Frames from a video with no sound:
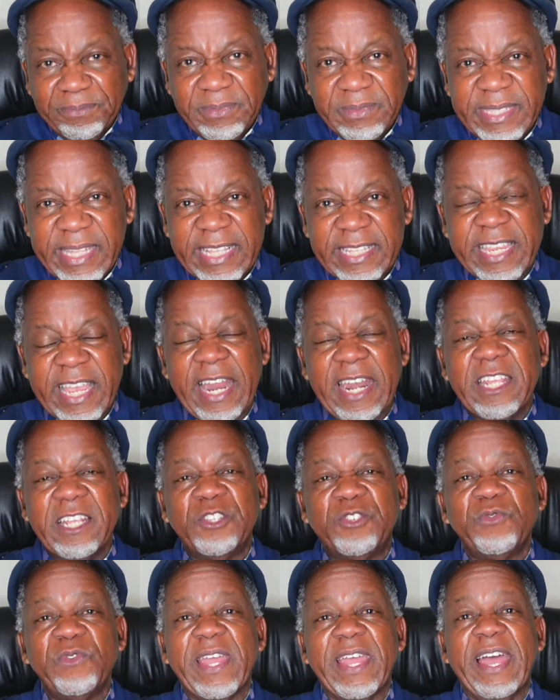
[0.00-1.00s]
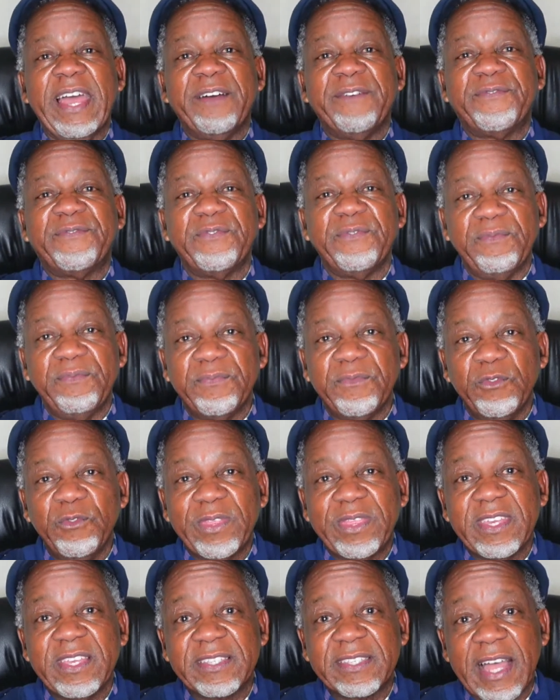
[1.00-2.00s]
the challenge we have
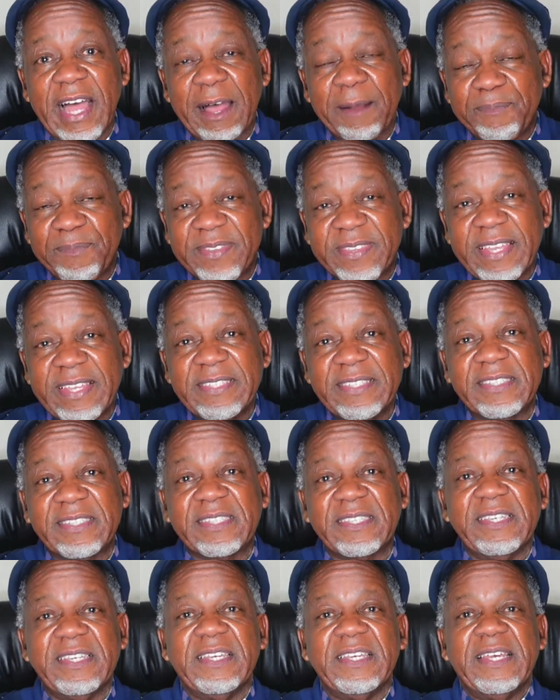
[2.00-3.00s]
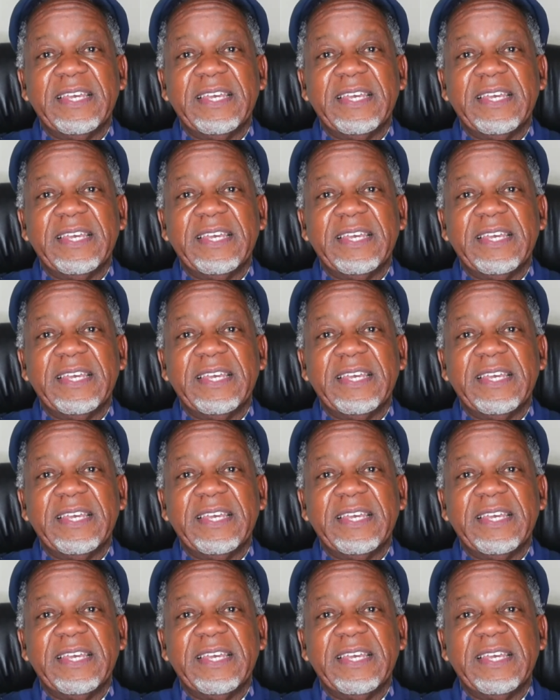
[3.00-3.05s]
with his absence,